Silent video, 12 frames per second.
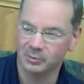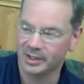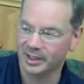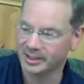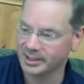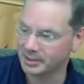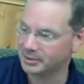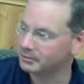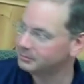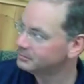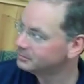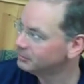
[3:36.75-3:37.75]
when I hear
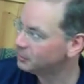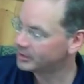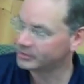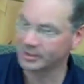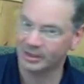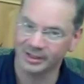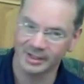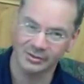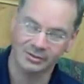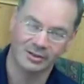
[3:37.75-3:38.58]
what John and mm.